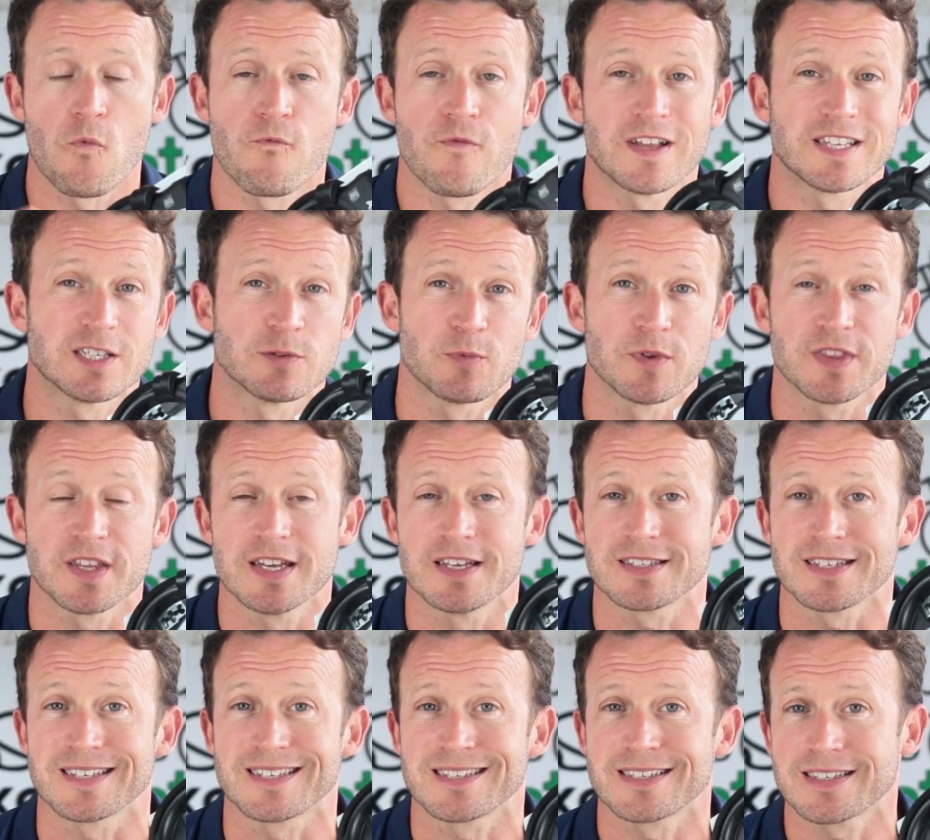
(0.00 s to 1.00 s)
fitted with
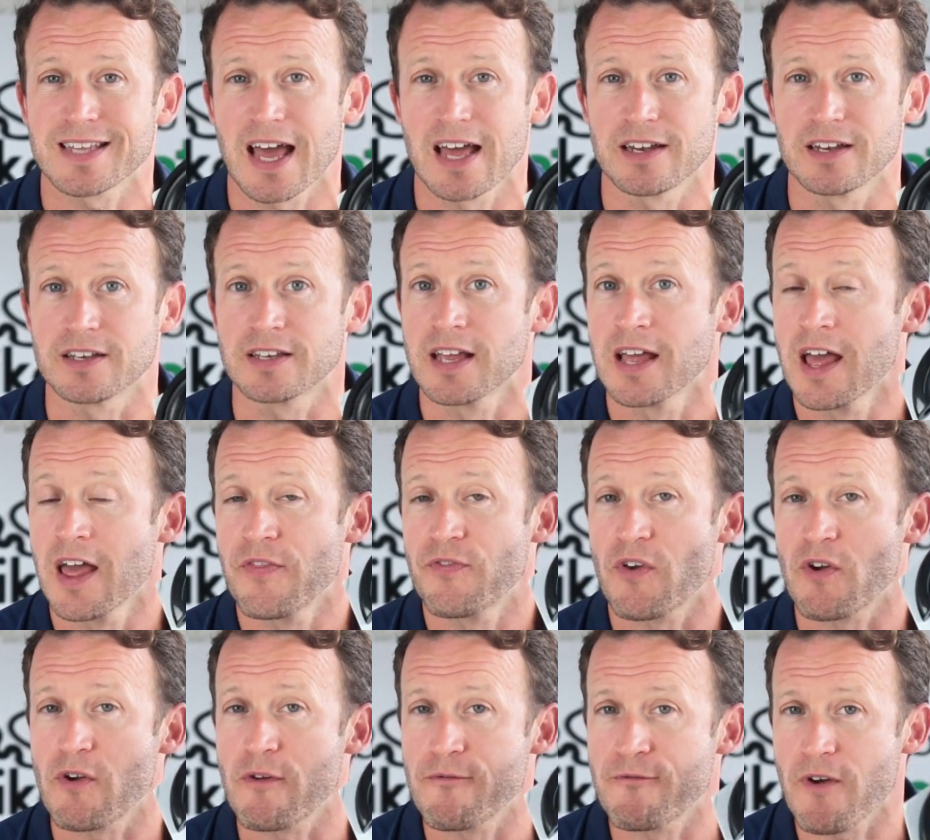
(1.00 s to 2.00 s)
these as standard.
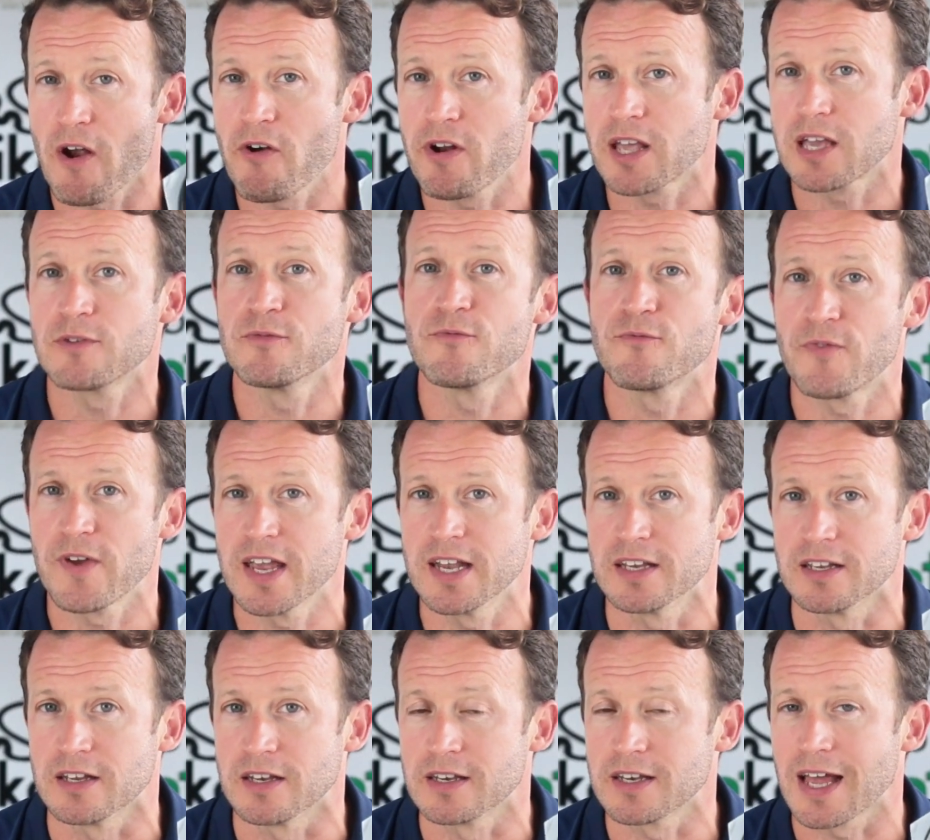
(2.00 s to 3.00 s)
They're a very
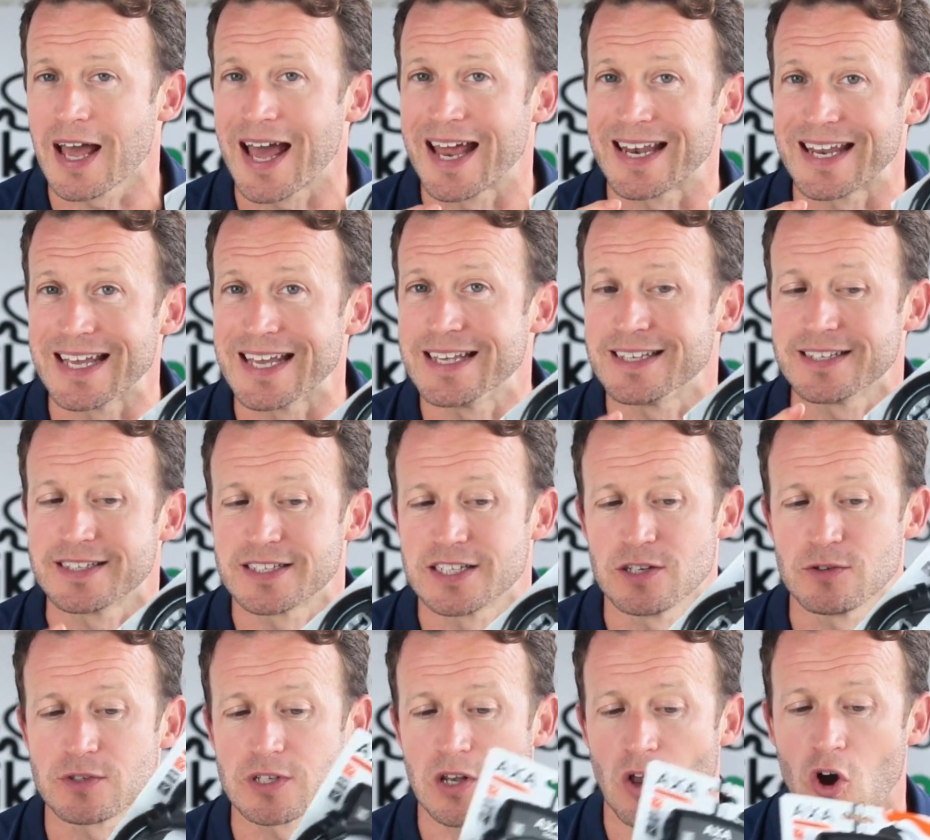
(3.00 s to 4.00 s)
convenient and easy to
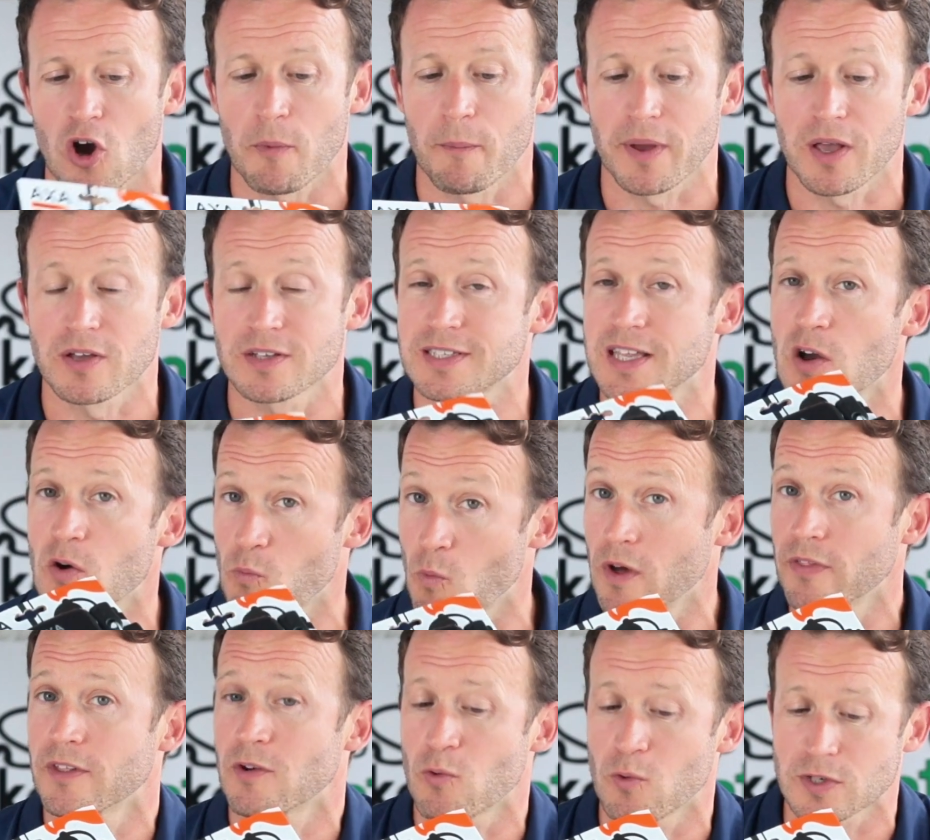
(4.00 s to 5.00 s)
use lock because they're
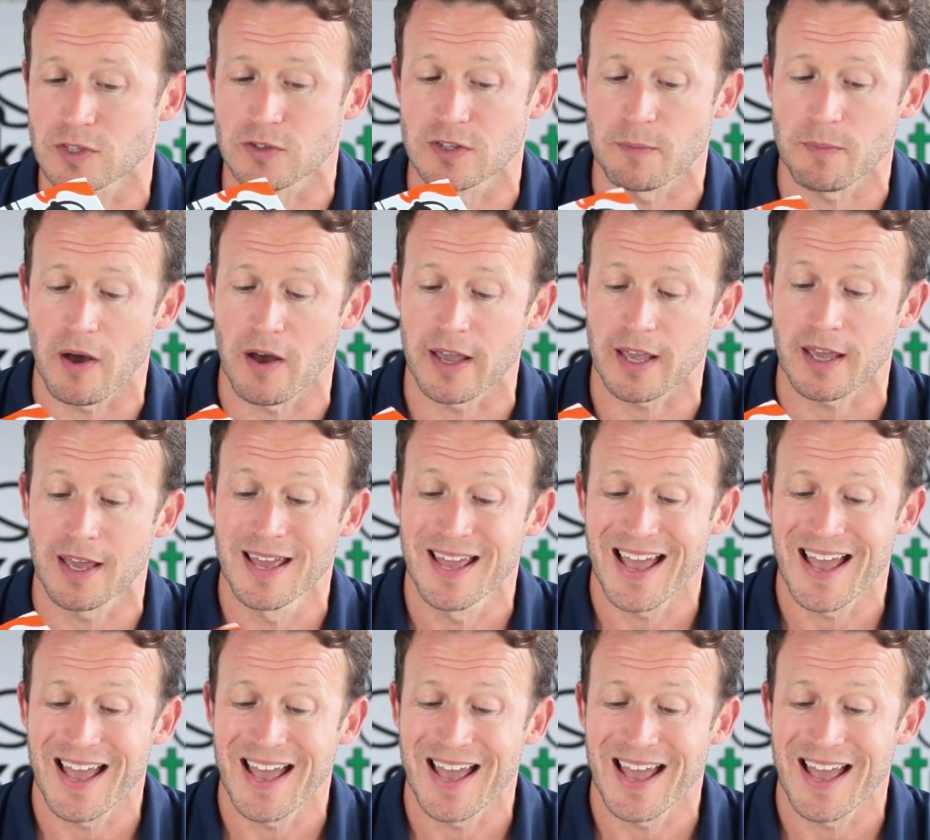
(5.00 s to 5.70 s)
always on the bike,